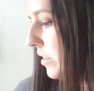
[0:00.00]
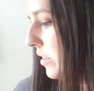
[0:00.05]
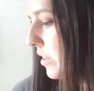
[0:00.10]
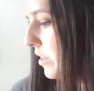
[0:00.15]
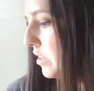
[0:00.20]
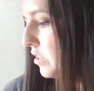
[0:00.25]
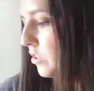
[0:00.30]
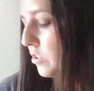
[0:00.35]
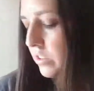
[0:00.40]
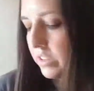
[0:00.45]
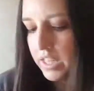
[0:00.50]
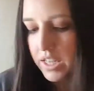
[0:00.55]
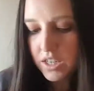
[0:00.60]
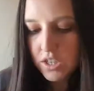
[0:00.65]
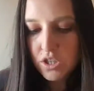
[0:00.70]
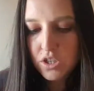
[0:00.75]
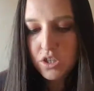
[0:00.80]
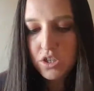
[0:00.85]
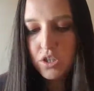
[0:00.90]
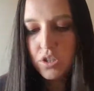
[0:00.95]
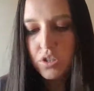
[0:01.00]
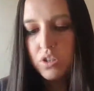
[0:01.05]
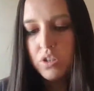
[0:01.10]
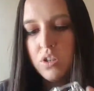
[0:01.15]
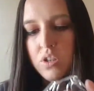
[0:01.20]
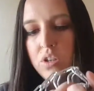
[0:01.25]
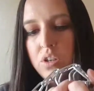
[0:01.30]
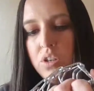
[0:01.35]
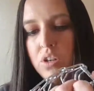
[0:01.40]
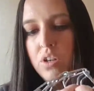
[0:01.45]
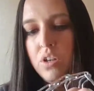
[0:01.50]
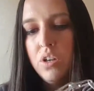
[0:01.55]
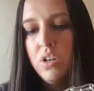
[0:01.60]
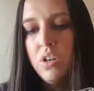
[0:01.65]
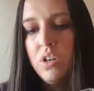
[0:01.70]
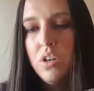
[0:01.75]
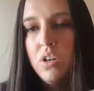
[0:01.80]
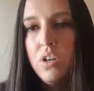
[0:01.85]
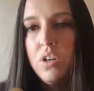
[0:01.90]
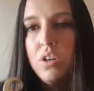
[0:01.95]
And then your leash
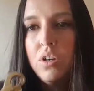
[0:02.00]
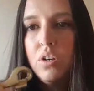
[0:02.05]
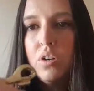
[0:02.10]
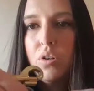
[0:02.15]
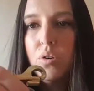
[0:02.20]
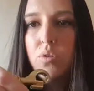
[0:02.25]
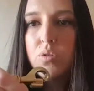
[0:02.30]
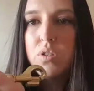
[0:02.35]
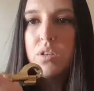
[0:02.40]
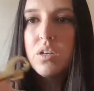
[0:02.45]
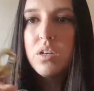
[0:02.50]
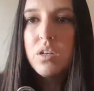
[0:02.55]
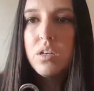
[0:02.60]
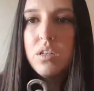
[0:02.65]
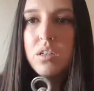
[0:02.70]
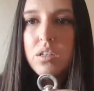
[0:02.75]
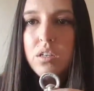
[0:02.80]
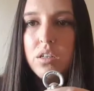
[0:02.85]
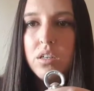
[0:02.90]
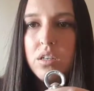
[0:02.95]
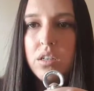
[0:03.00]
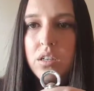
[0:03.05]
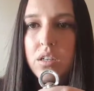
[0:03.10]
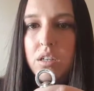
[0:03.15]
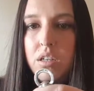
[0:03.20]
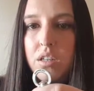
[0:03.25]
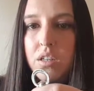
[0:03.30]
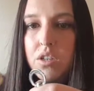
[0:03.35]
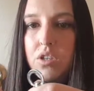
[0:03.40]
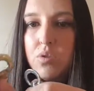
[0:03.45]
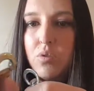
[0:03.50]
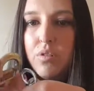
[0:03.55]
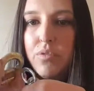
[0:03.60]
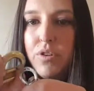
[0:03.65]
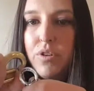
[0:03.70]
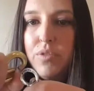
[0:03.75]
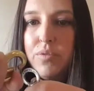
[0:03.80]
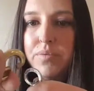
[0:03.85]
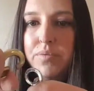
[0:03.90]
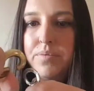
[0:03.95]
goes on the
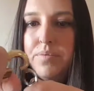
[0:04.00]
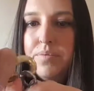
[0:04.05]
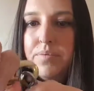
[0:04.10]
swivel.